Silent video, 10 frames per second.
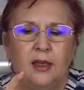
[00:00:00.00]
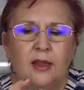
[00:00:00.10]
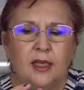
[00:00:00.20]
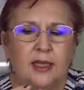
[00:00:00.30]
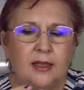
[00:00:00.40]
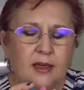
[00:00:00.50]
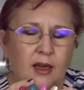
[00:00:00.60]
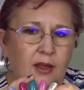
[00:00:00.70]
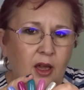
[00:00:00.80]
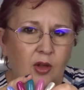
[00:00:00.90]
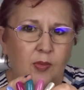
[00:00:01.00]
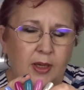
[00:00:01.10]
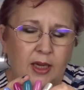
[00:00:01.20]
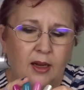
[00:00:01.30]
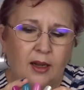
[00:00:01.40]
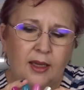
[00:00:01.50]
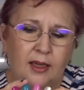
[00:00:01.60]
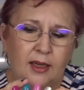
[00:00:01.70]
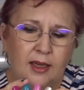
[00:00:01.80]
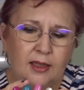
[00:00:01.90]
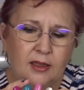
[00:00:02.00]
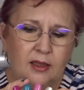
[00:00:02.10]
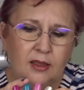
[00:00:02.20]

This is another OPI in